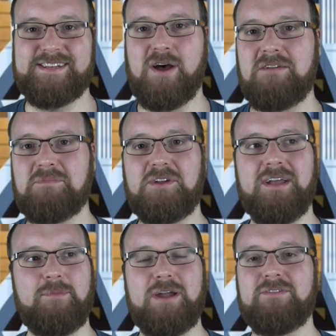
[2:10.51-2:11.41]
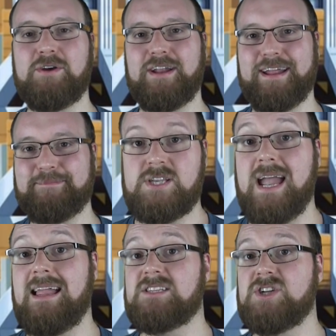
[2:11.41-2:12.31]
I'm not even good at it. So
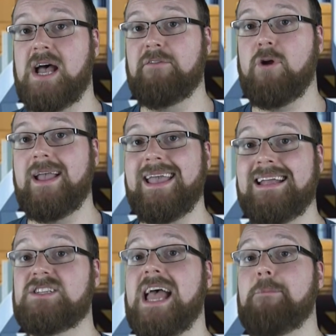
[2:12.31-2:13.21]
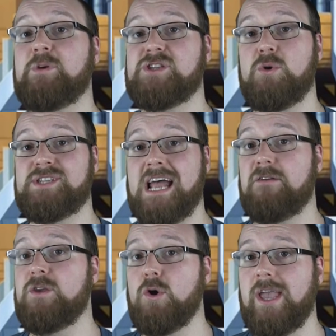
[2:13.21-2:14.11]
yeah, let's dive right into episode 10
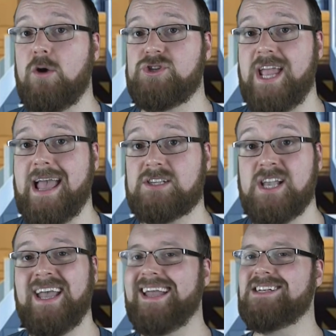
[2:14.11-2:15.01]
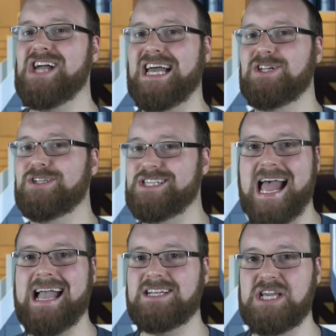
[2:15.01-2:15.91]
of Yu-Gi-Oh! GX, entitled
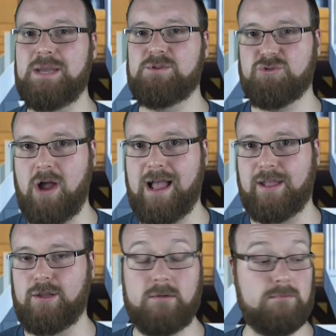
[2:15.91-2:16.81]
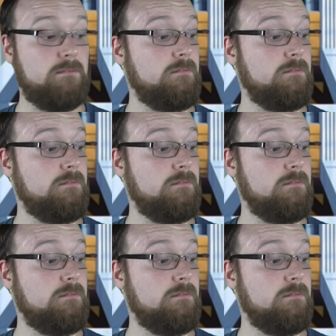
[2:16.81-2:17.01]
Tag Team Trial.